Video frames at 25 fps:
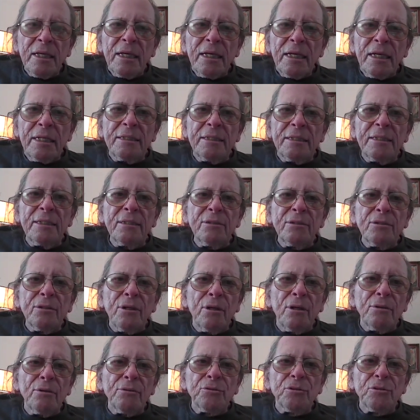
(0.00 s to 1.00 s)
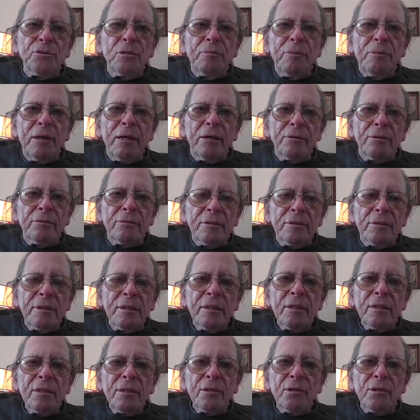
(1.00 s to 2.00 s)
and he told us about
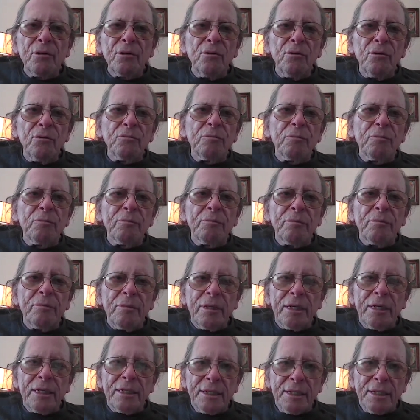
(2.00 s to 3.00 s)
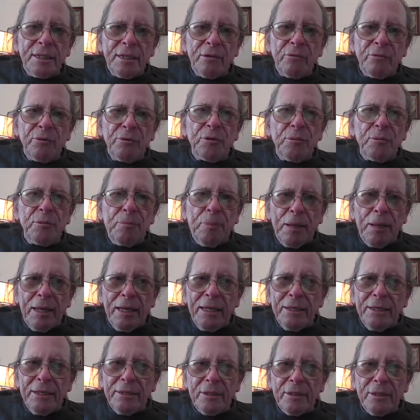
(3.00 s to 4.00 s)
gold mining with a
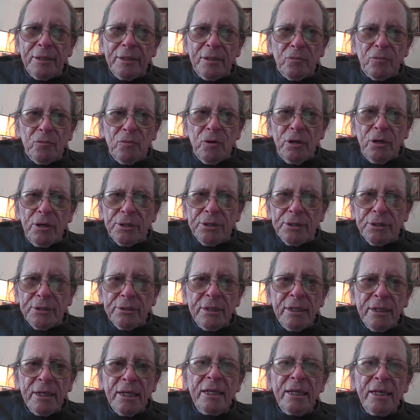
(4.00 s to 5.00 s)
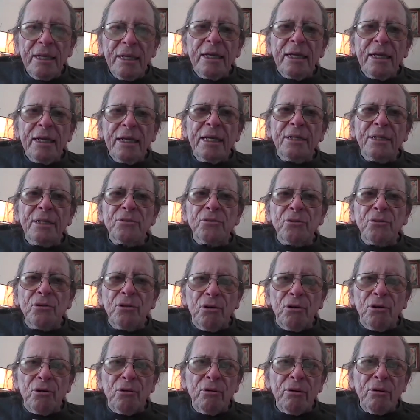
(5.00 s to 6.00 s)
pan and water. And
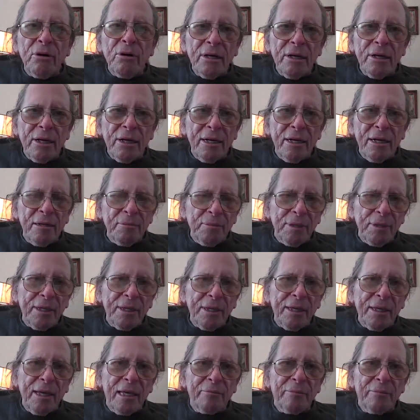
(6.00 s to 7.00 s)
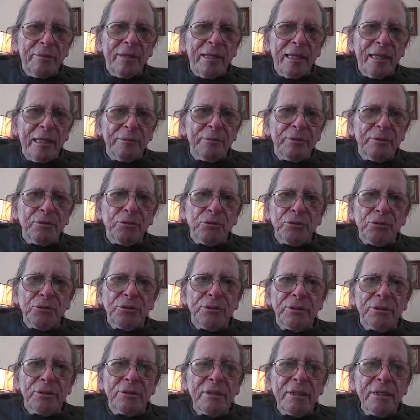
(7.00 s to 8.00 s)
so I became an
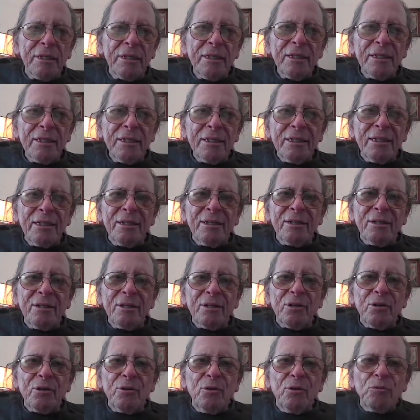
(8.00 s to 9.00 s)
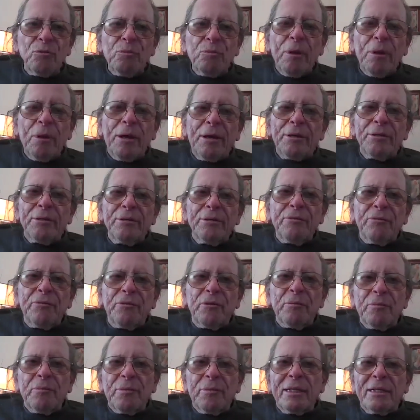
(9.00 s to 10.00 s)
amateur gold panner
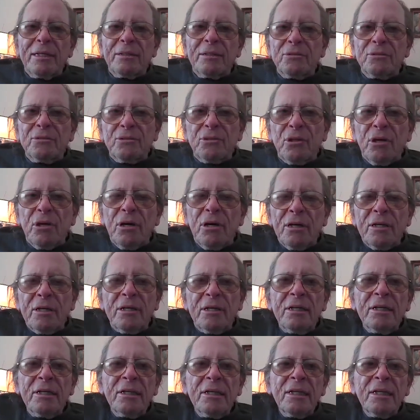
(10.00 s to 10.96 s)
from that talk